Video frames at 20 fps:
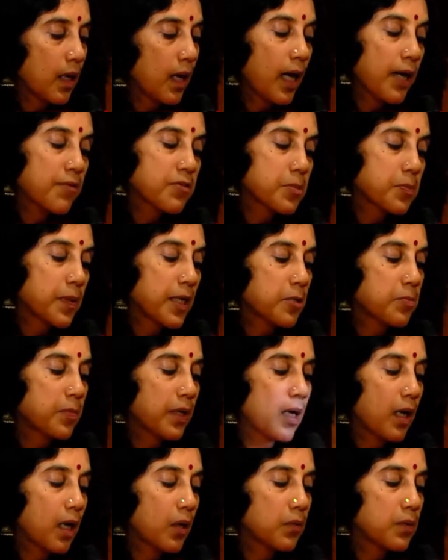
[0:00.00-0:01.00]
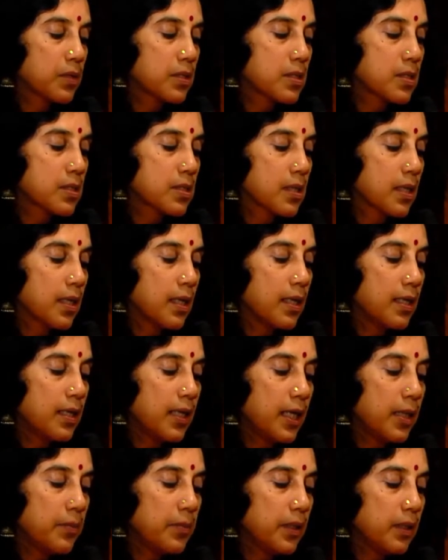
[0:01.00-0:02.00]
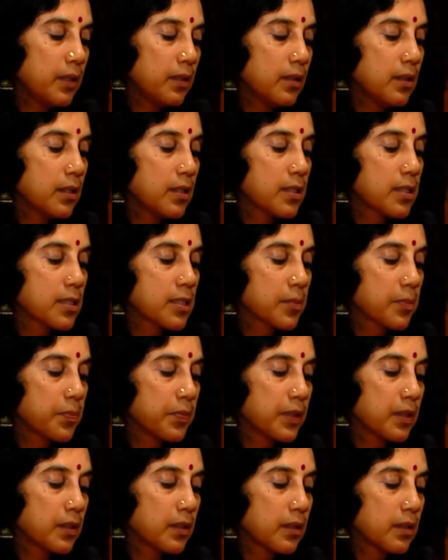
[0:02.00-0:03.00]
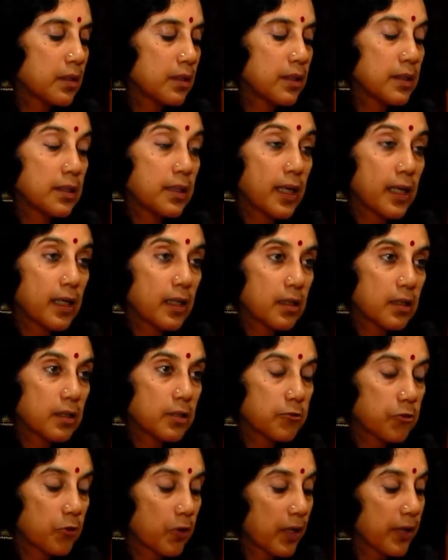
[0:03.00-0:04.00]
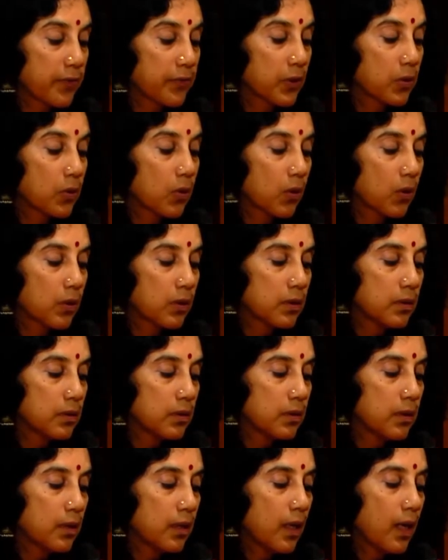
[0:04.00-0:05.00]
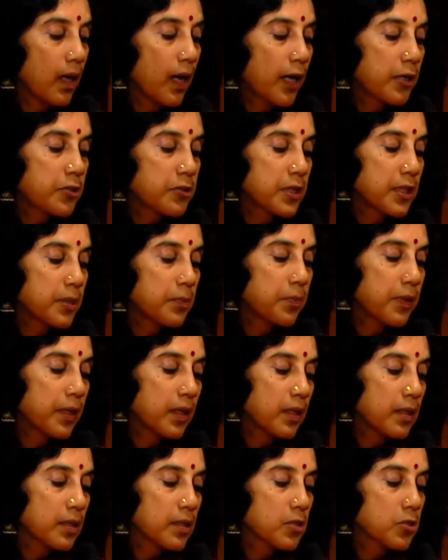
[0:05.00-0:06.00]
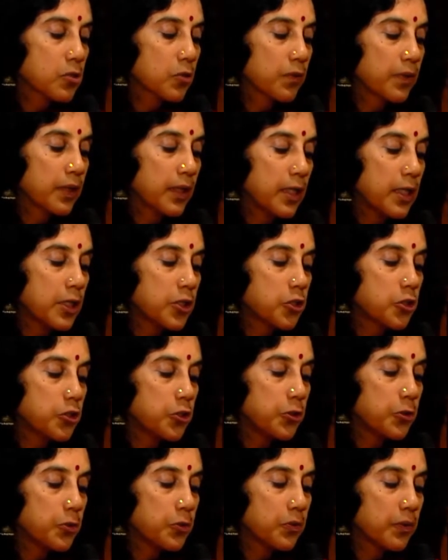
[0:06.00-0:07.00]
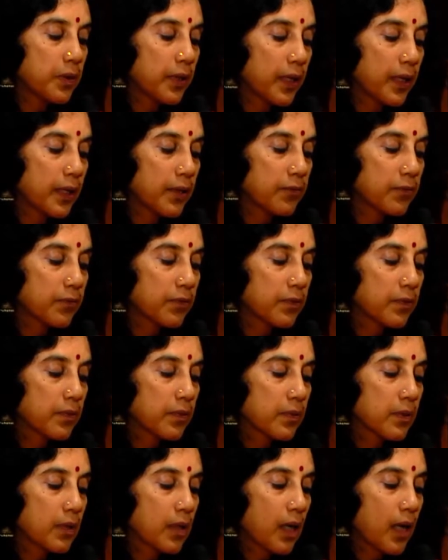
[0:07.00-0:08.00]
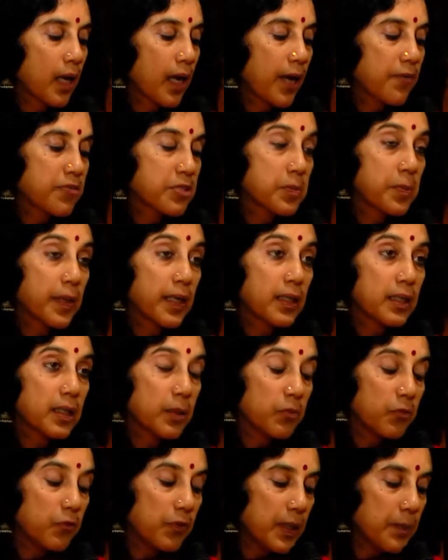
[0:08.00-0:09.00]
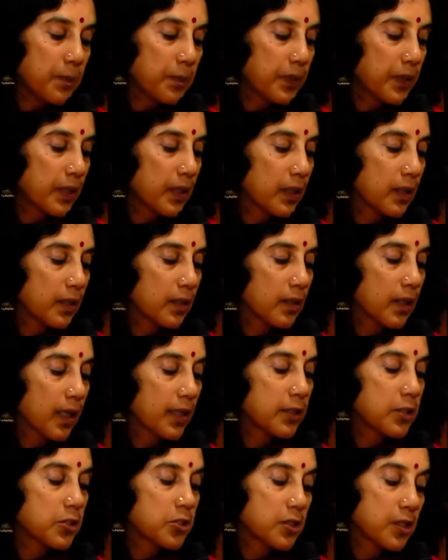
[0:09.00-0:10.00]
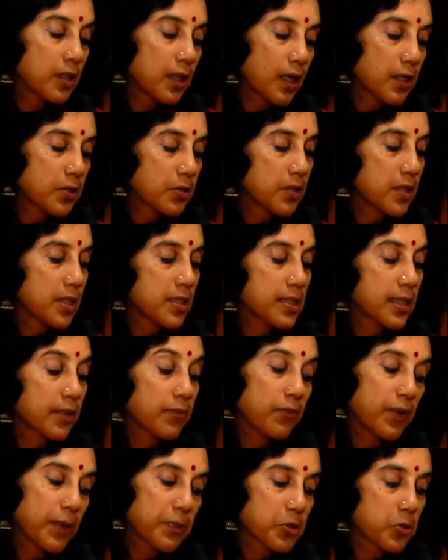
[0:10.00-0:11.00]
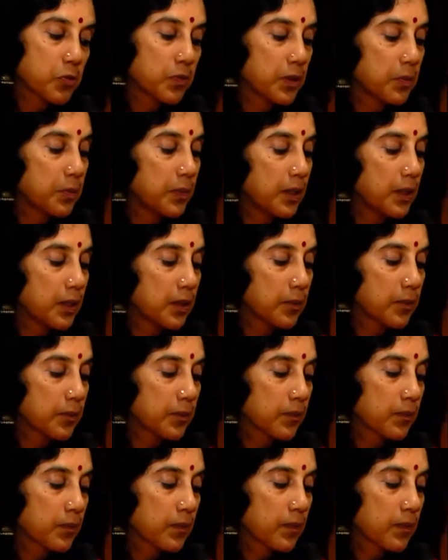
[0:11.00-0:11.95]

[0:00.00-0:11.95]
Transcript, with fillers: I have spent my hours naming the disappeared, the dead, the forever gone, uttering prayers over each new grave. I've spent them weeping, and the chinar trees have wept with me.